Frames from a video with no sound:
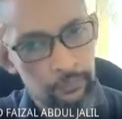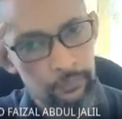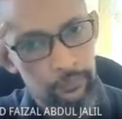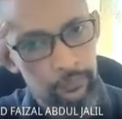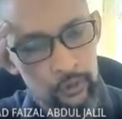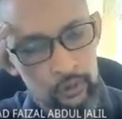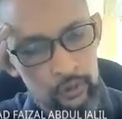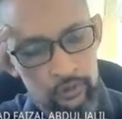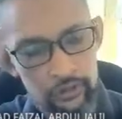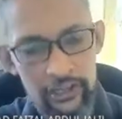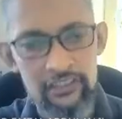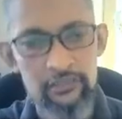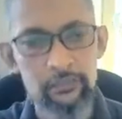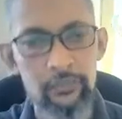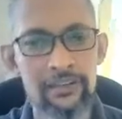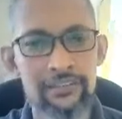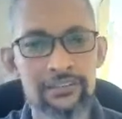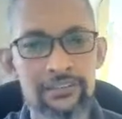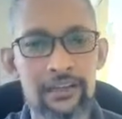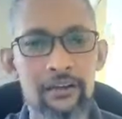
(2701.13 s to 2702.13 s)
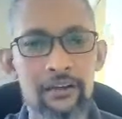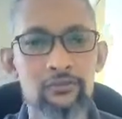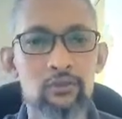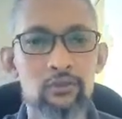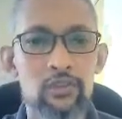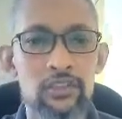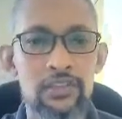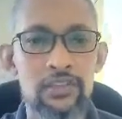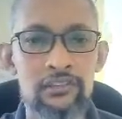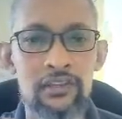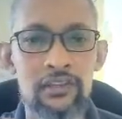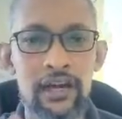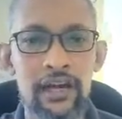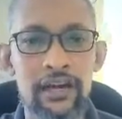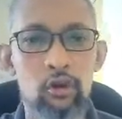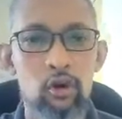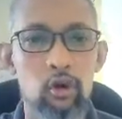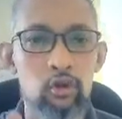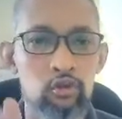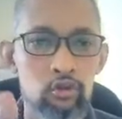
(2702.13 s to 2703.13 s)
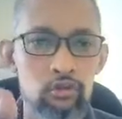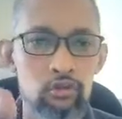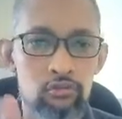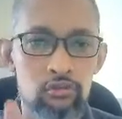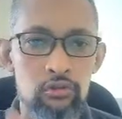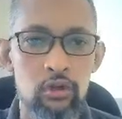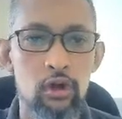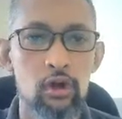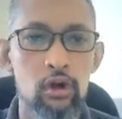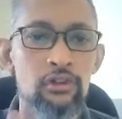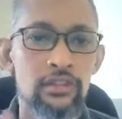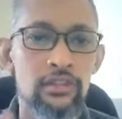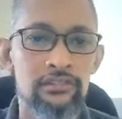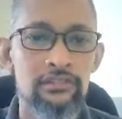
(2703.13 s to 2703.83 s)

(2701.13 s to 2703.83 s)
stress myself to design or to draw these